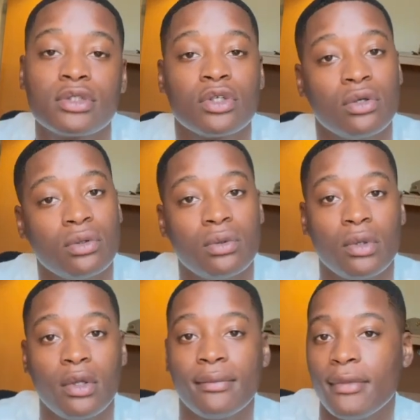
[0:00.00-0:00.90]
so
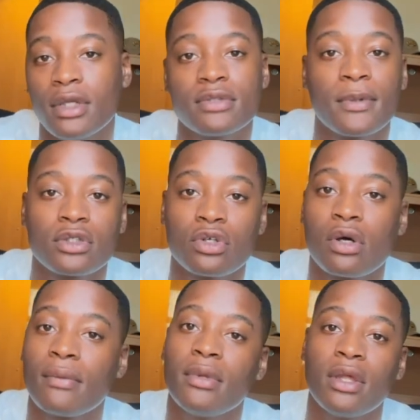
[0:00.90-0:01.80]
they expect y'all to be